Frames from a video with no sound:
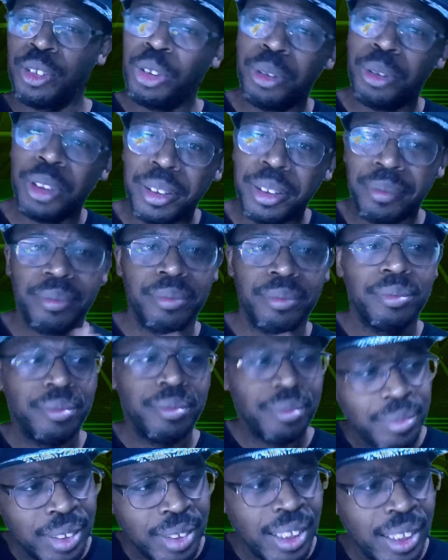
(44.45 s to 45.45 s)
Do it.
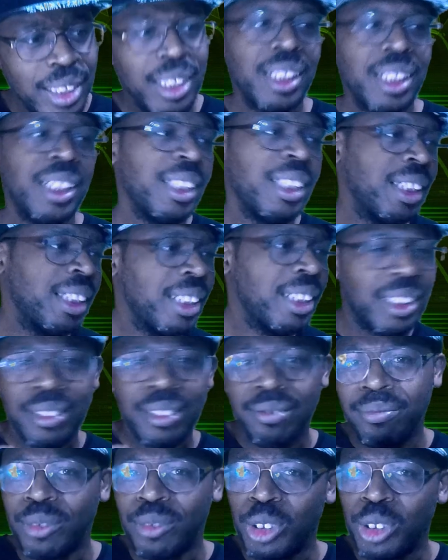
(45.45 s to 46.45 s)

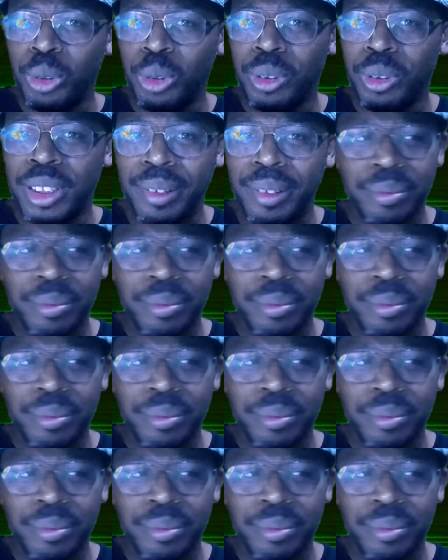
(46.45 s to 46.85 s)
Do it.